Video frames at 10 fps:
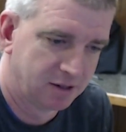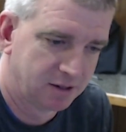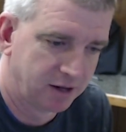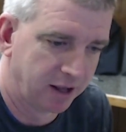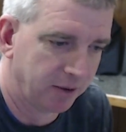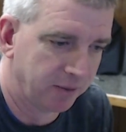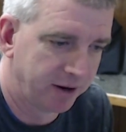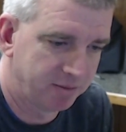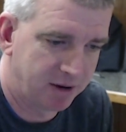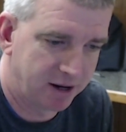Hello to
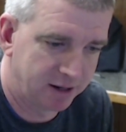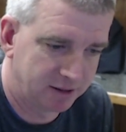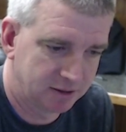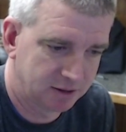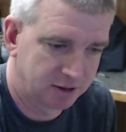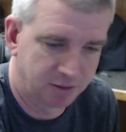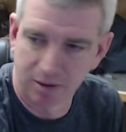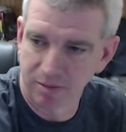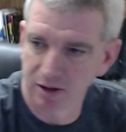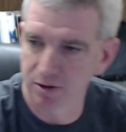everybody. Sorry
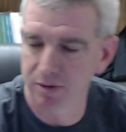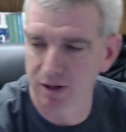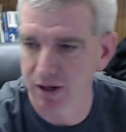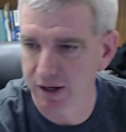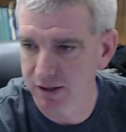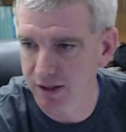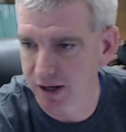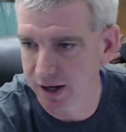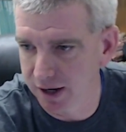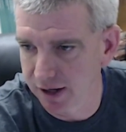about being a little bit late
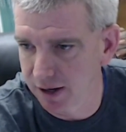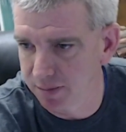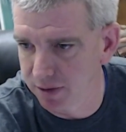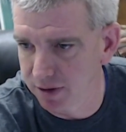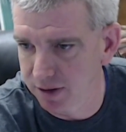today. I had a couple